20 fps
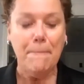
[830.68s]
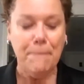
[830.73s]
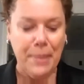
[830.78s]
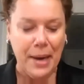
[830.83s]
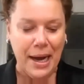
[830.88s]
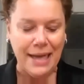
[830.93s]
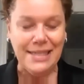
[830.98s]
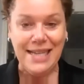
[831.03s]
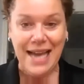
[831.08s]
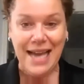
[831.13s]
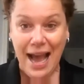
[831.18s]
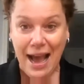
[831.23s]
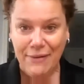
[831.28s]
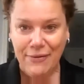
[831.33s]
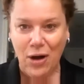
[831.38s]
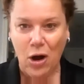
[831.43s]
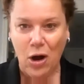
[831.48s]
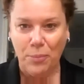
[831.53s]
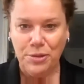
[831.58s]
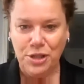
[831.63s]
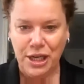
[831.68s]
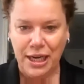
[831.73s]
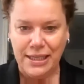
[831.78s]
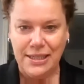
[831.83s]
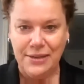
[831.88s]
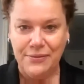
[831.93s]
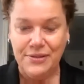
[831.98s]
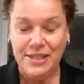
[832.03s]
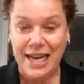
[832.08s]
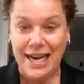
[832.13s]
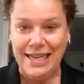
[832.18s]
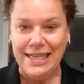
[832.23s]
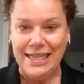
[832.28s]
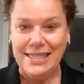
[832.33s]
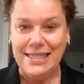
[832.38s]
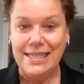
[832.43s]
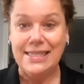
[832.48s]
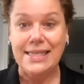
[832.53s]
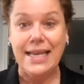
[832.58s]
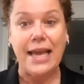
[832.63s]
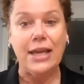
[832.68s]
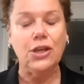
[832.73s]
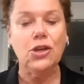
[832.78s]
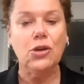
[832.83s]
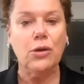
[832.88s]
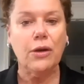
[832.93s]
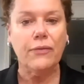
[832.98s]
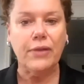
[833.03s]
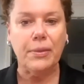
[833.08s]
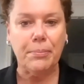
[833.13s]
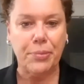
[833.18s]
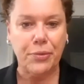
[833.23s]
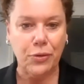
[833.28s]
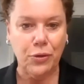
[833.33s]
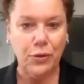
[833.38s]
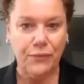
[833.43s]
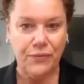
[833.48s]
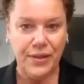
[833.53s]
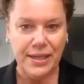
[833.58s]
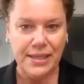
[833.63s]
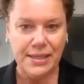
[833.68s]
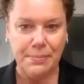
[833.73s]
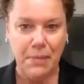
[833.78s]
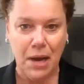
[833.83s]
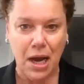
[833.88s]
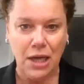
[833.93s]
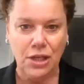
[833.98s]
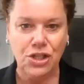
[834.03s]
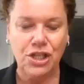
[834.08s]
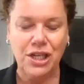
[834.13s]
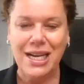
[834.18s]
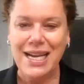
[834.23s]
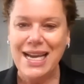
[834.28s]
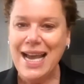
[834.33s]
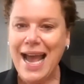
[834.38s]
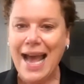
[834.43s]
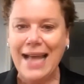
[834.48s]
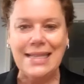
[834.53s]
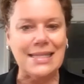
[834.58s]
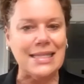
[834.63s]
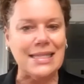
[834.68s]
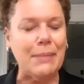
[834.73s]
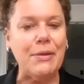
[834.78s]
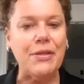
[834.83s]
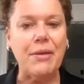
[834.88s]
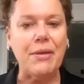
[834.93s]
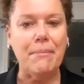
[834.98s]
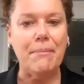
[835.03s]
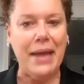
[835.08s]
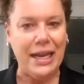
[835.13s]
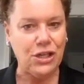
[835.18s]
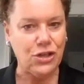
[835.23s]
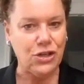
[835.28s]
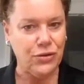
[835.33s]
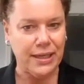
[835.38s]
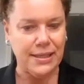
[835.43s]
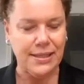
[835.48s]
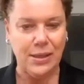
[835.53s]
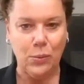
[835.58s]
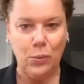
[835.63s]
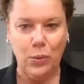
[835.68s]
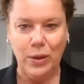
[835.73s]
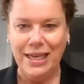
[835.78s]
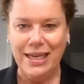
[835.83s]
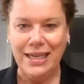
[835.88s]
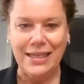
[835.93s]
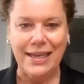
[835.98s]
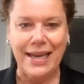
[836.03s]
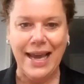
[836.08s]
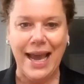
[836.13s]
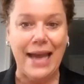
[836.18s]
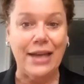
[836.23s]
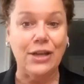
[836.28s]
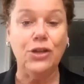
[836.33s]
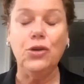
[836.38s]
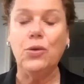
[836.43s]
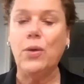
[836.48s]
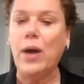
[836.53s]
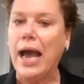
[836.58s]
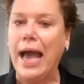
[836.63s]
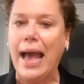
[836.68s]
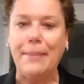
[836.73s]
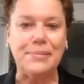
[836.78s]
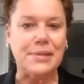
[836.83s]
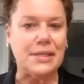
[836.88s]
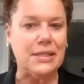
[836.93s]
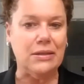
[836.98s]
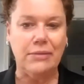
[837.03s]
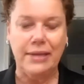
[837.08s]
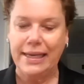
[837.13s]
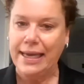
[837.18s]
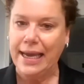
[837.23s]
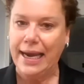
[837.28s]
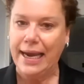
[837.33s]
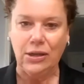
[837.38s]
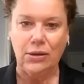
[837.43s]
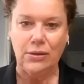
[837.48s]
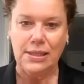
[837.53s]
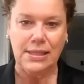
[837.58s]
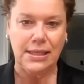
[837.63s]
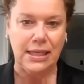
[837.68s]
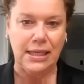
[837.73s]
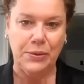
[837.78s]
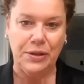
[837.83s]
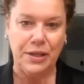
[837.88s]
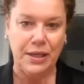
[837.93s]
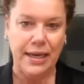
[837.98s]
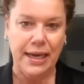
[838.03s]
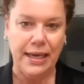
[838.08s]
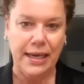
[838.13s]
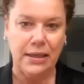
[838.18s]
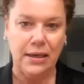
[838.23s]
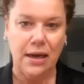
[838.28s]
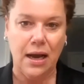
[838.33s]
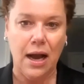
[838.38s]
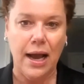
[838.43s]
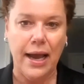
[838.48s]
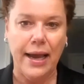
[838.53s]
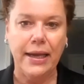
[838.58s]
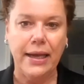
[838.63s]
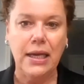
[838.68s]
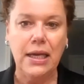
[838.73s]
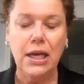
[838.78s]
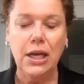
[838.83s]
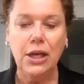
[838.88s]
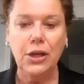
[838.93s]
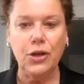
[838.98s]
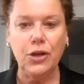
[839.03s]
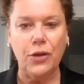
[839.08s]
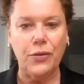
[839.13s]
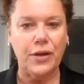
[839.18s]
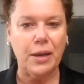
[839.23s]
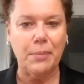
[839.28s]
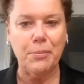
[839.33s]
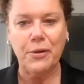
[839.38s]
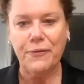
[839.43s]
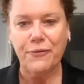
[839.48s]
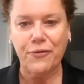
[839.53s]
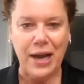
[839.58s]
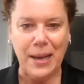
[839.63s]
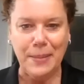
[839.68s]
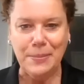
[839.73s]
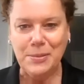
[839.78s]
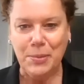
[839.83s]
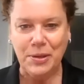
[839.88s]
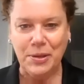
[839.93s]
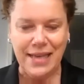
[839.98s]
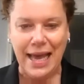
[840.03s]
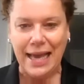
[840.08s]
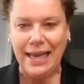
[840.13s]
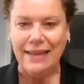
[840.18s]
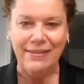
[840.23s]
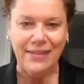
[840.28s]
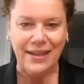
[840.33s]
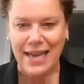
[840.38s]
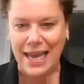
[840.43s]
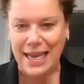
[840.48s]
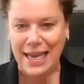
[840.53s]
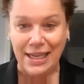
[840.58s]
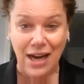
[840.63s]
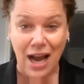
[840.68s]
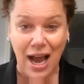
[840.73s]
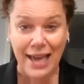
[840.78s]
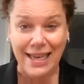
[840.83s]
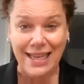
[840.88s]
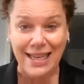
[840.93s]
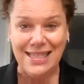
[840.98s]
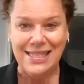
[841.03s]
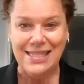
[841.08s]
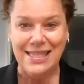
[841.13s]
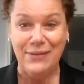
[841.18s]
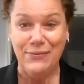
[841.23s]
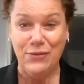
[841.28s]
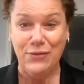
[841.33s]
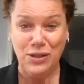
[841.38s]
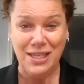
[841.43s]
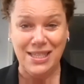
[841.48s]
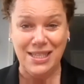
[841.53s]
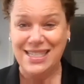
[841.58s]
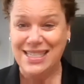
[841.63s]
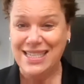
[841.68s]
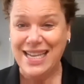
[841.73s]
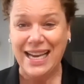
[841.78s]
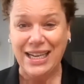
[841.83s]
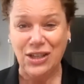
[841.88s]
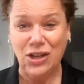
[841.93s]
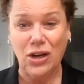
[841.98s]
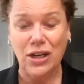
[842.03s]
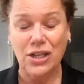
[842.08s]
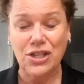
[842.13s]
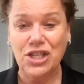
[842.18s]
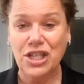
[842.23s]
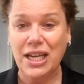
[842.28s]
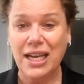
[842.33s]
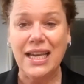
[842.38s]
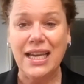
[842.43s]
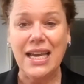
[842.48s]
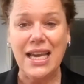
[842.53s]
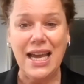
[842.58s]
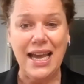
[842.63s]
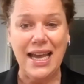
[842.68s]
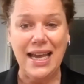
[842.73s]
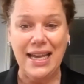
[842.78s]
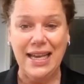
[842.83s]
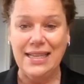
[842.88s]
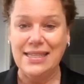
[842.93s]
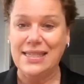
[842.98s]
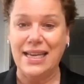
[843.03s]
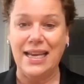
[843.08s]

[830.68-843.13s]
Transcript: But to have objective data to say you have improved this much, and some of the metrics that we can get, you absolutely cannot see with the naked eye. Mm. The number of frames per second the naked eye can see versus the technology is